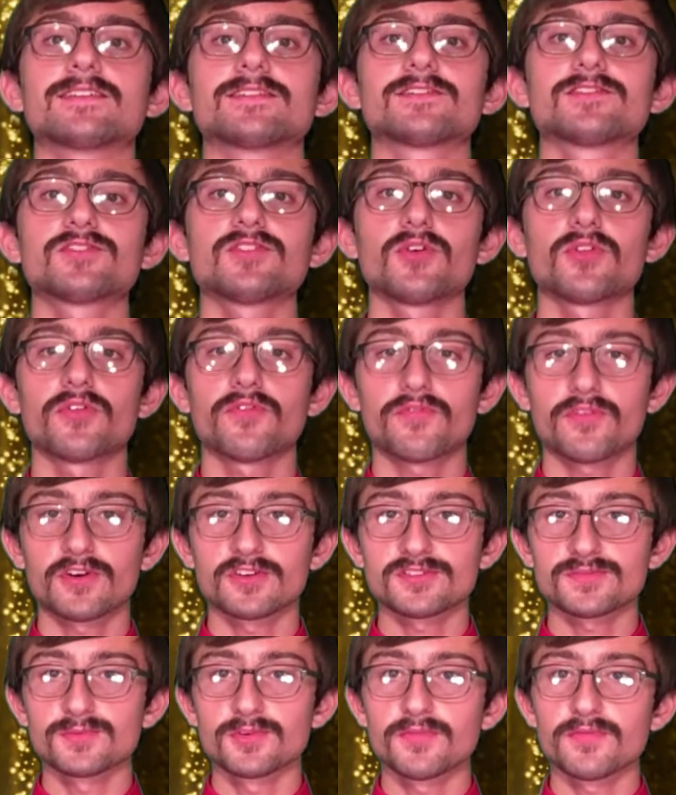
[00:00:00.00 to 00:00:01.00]
So the
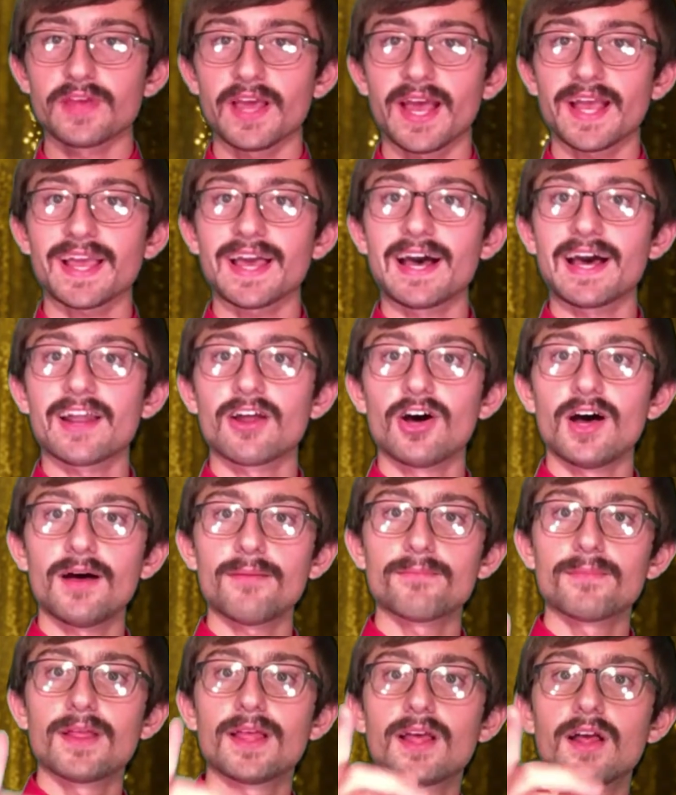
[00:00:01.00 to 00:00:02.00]
first movie I got
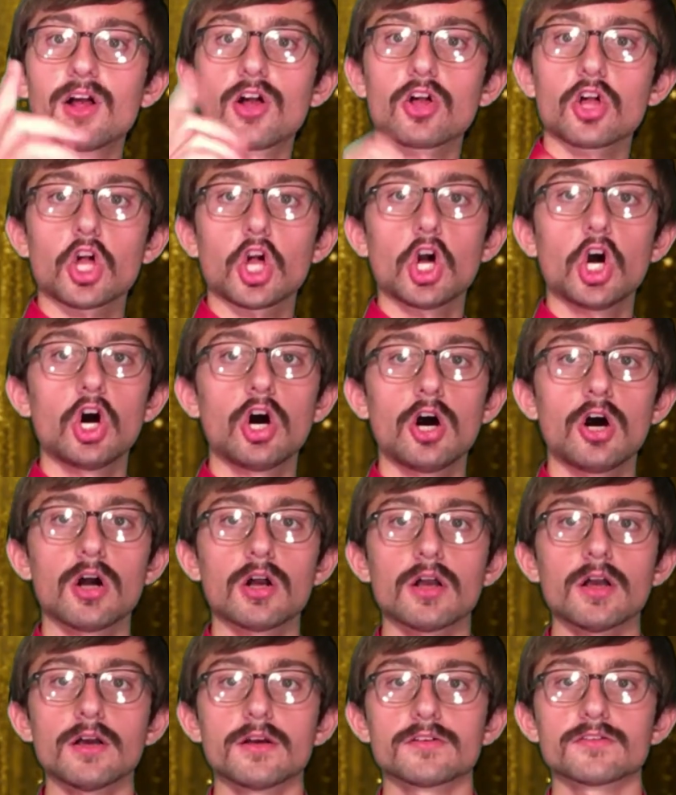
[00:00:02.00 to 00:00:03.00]
up,
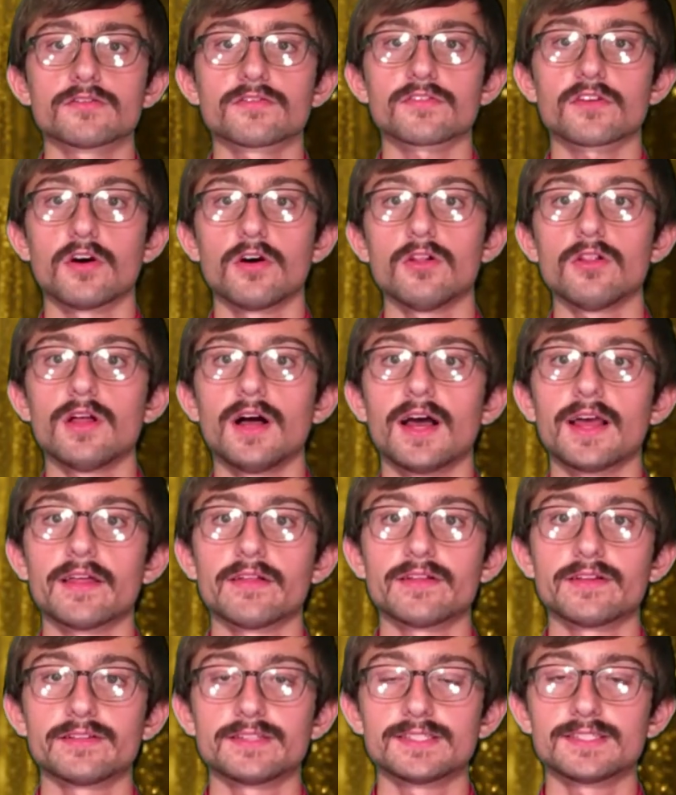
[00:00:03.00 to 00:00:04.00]
Kong Skull
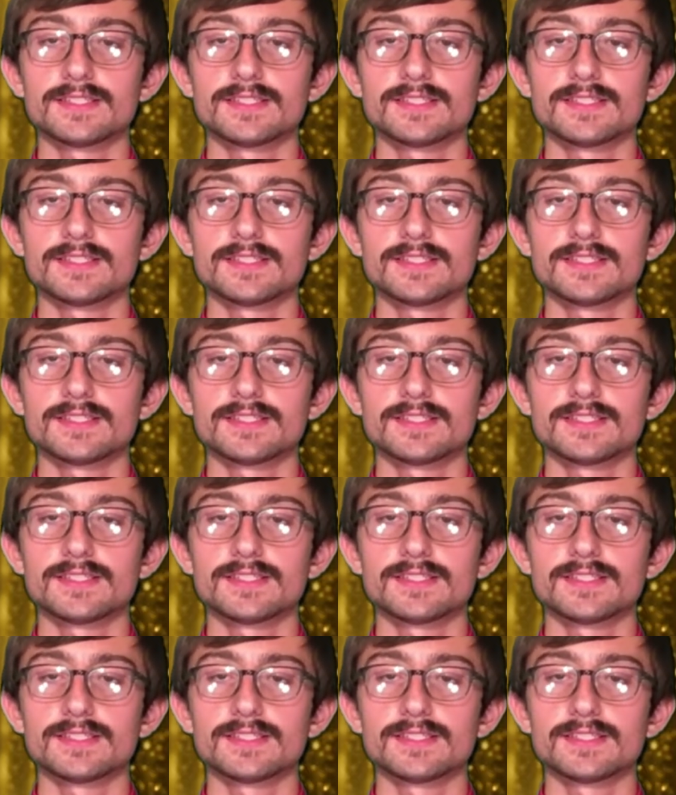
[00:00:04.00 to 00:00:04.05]
Island.